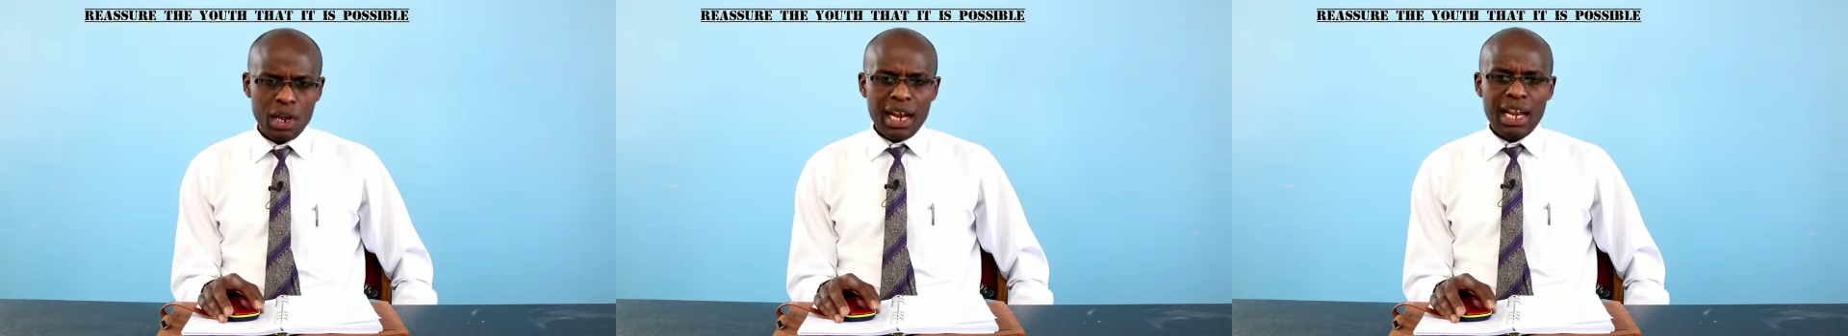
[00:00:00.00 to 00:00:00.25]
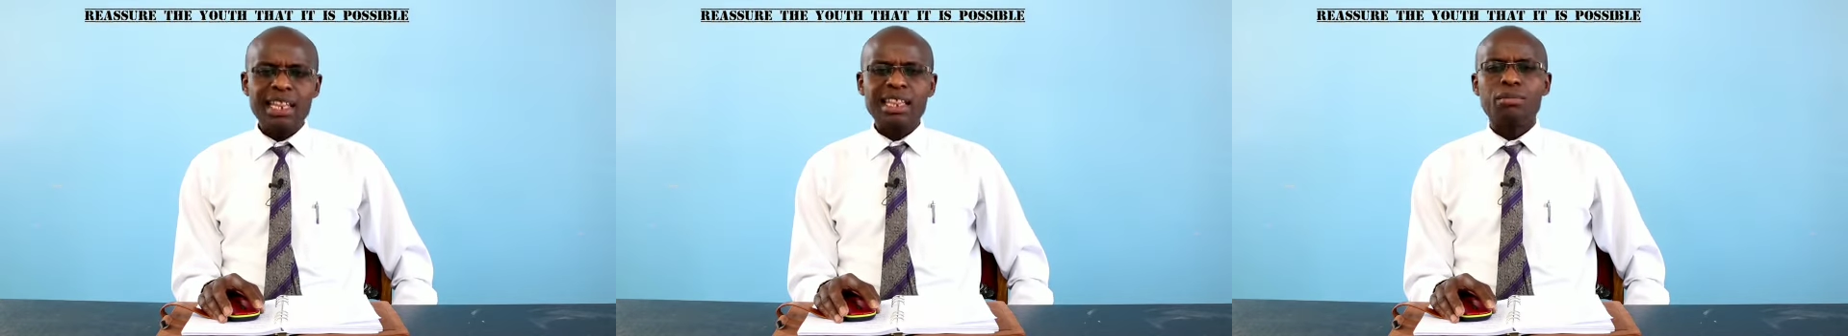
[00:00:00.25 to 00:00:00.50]

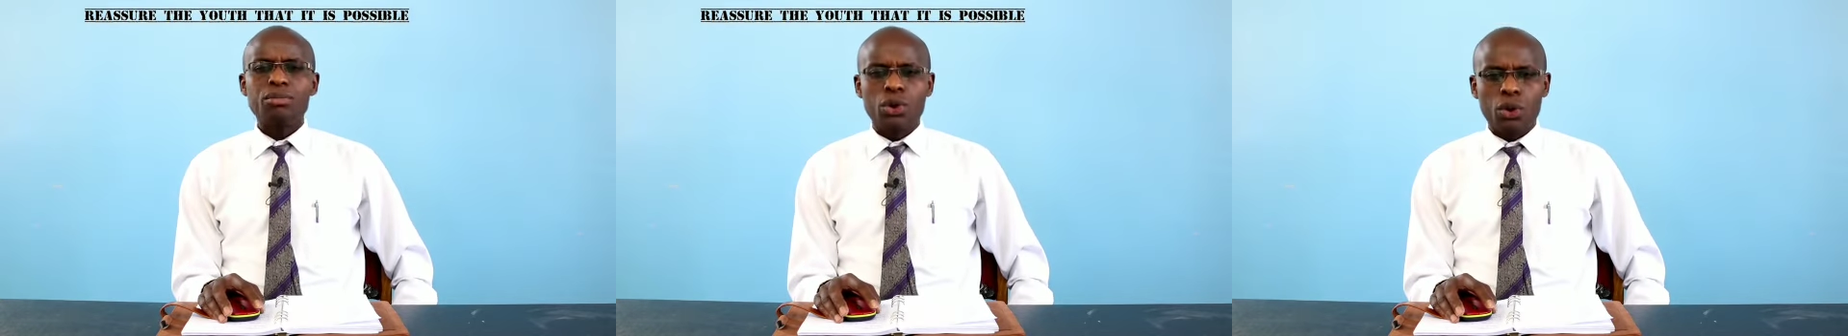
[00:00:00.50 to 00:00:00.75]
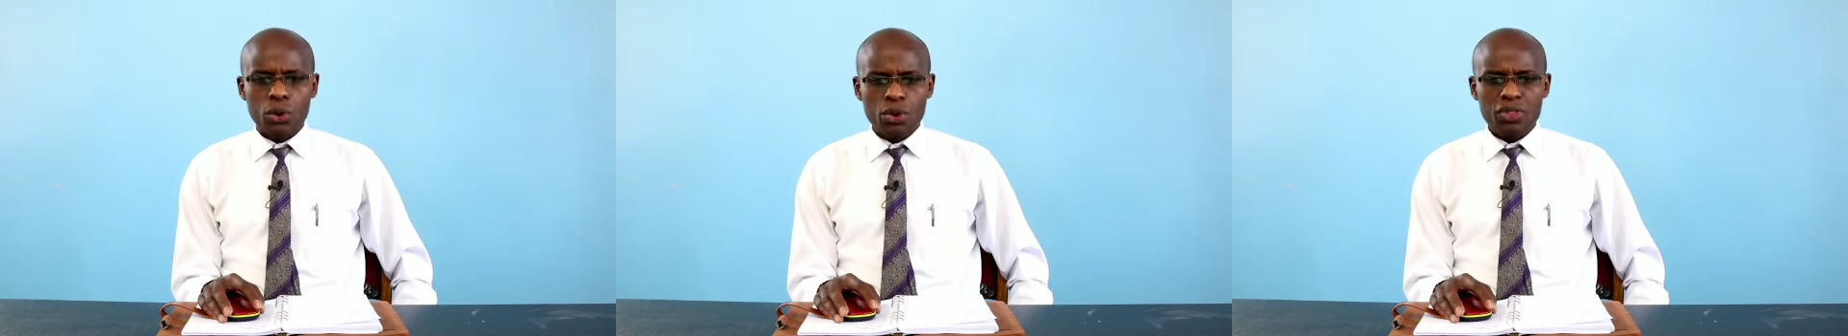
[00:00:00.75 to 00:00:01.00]
Let them
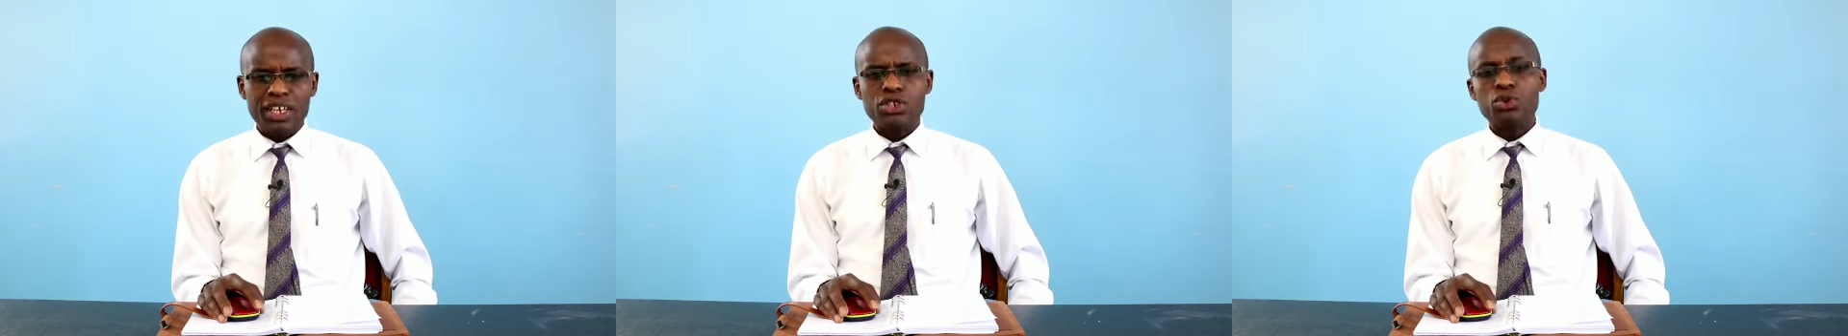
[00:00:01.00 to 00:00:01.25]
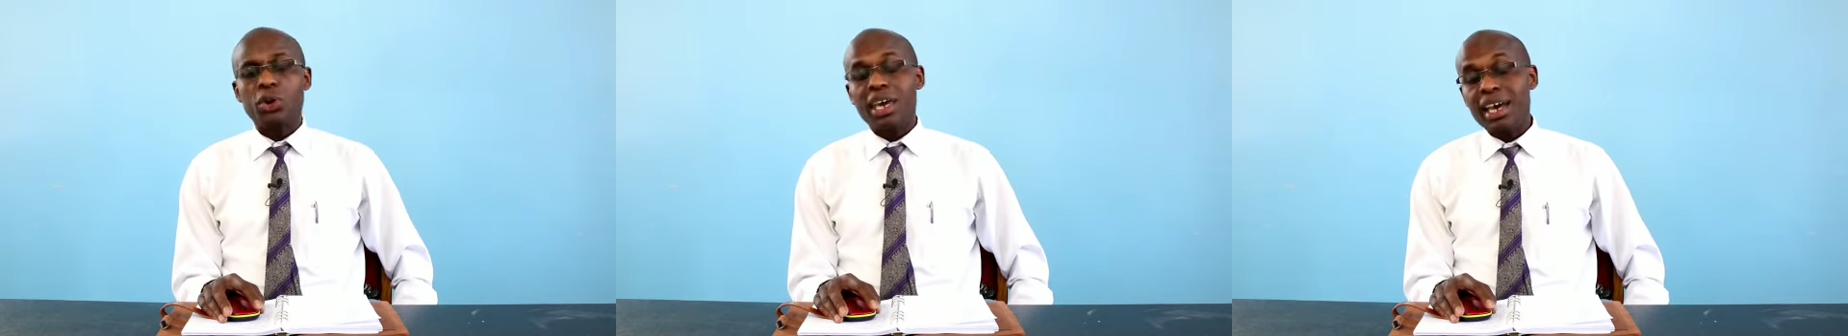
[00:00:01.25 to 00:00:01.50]
know
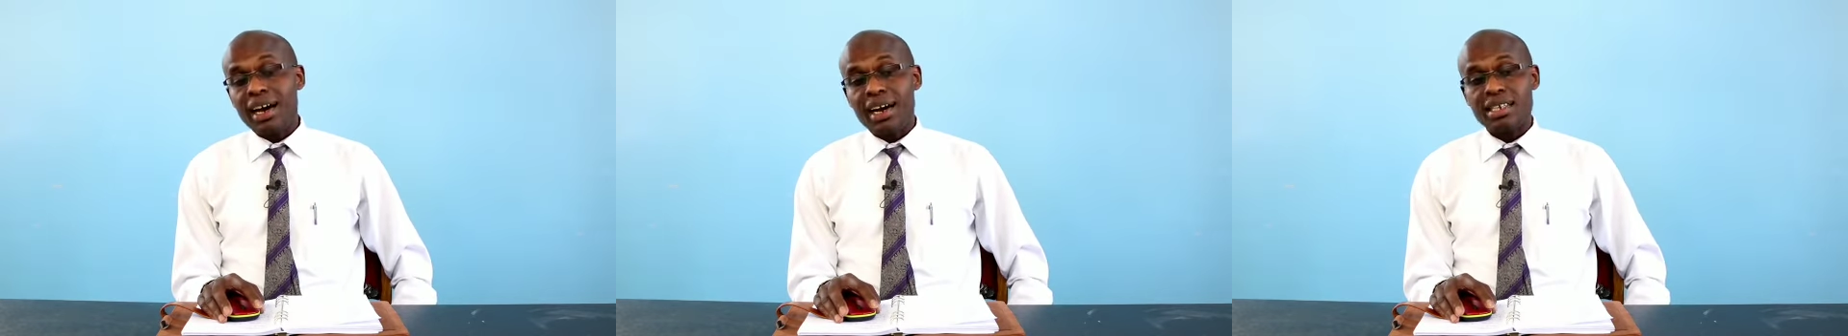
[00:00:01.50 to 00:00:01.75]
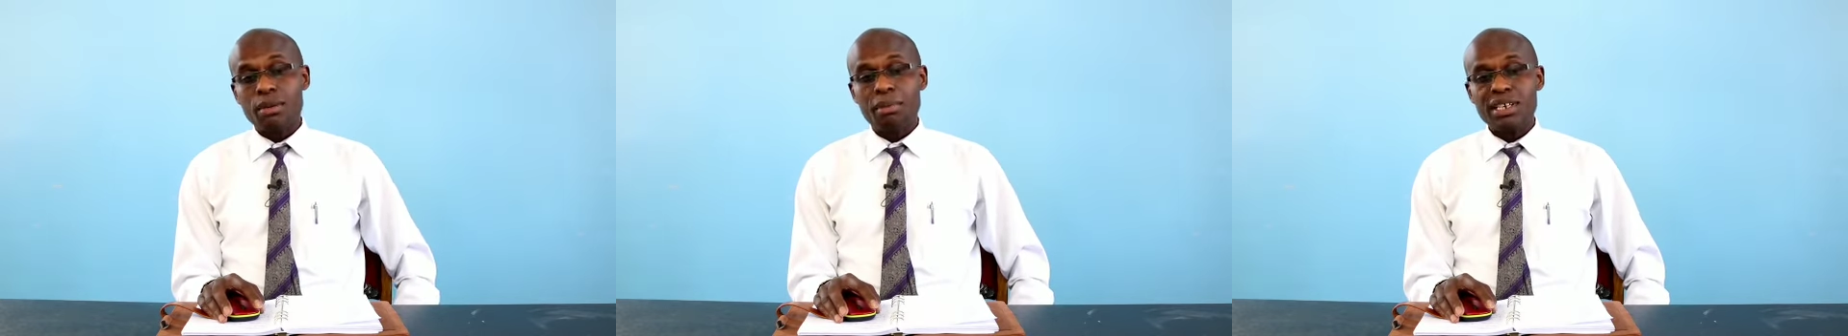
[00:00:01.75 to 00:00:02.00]
that you care
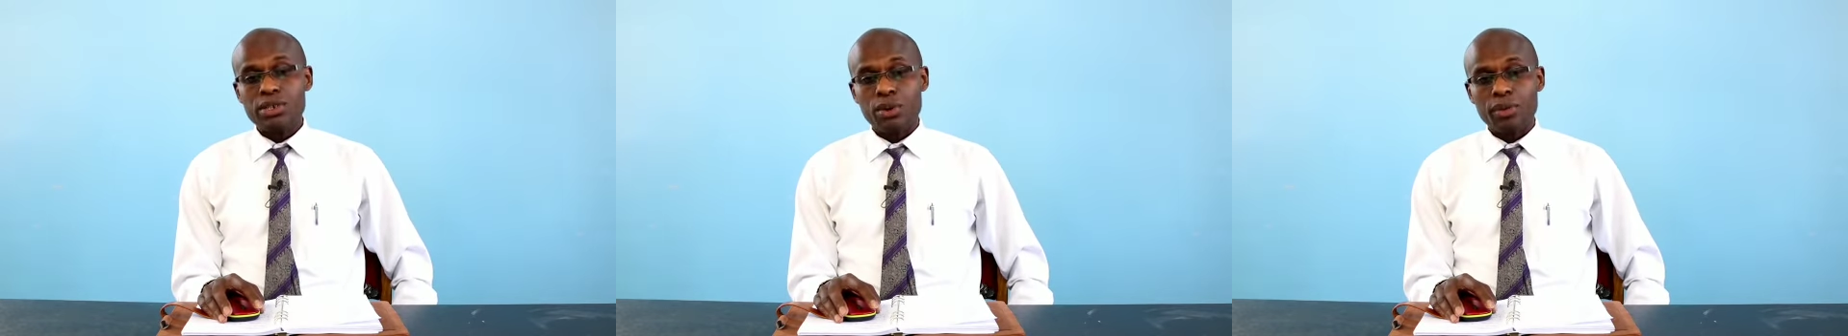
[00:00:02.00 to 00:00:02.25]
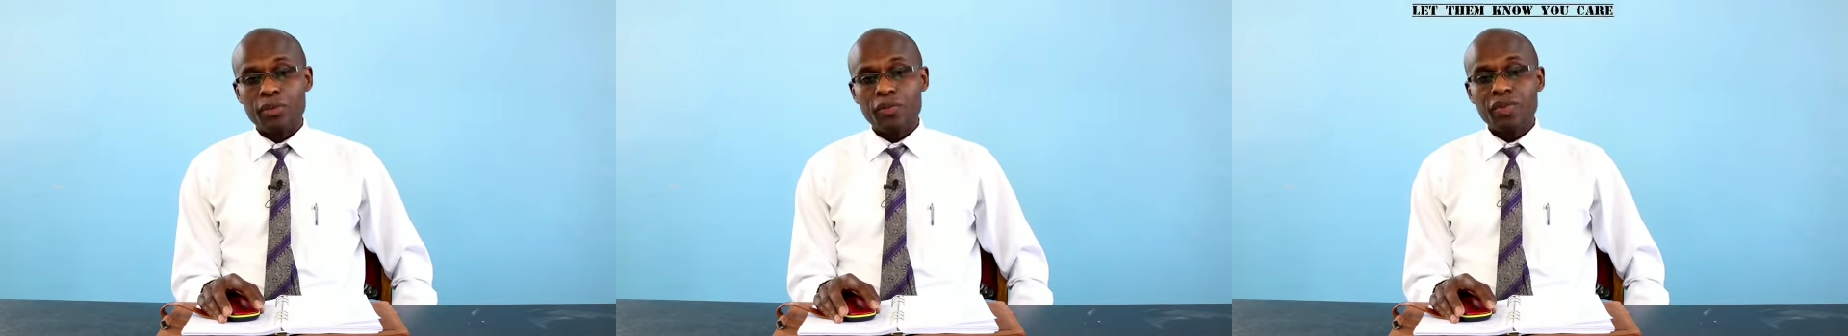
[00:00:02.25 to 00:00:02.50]
as a person.